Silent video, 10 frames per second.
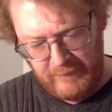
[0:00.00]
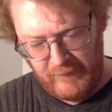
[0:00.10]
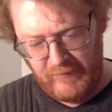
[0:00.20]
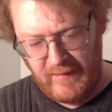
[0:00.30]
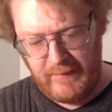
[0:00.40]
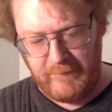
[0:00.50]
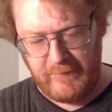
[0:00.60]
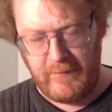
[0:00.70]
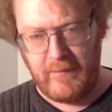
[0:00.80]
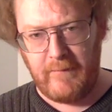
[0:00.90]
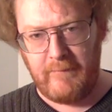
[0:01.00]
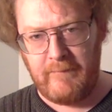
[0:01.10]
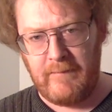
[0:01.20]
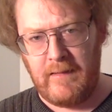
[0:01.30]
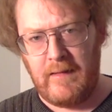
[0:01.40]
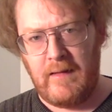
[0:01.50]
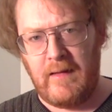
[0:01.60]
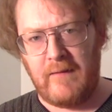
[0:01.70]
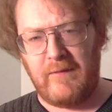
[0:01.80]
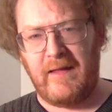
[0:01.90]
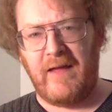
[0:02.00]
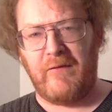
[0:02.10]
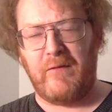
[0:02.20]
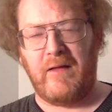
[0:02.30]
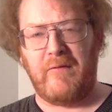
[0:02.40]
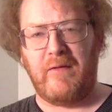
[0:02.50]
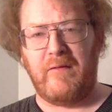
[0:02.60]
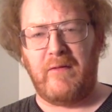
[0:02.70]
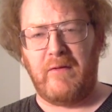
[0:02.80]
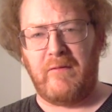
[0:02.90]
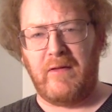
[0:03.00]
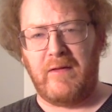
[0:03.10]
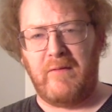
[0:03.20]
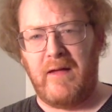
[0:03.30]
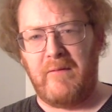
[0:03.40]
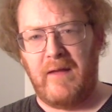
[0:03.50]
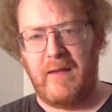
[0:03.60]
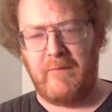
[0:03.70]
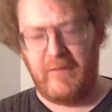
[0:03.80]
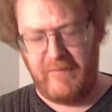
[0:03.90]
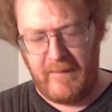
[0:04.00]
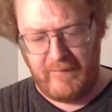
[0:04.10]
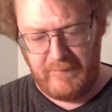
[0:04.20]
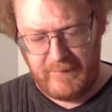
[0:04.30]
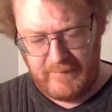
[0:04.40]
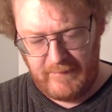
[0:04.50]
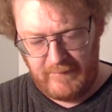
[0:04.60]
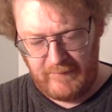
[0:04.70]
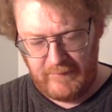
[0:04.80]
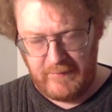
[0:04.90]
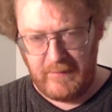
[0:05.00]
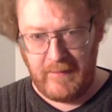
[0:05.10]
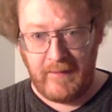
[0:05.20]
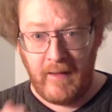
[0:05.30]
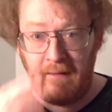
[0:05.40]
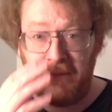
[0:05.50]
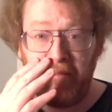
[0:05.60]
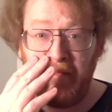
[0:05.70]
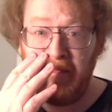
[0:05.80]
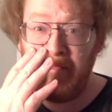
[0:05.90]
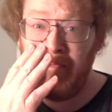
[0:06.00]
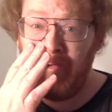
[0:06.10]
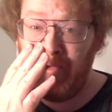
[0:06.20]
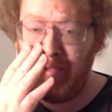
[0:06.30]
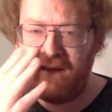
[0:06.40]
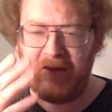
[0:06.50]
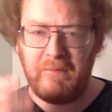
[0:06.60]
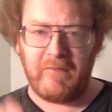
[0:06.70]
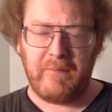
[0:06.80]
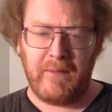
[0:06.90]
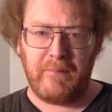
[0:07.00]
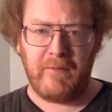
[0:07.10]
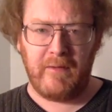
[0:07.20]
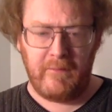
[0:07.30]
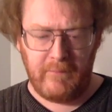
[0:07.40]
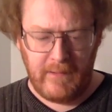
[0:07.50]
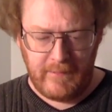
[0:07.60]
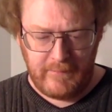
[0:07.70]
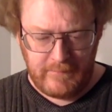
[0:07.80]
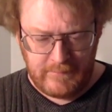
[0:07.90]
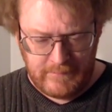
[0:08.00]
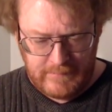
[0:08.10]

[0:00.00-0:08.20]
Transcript: James, you know, I really haven't really really, really read Henry James, but uh, you know, I, I think he's supposed to be a pretty good writer.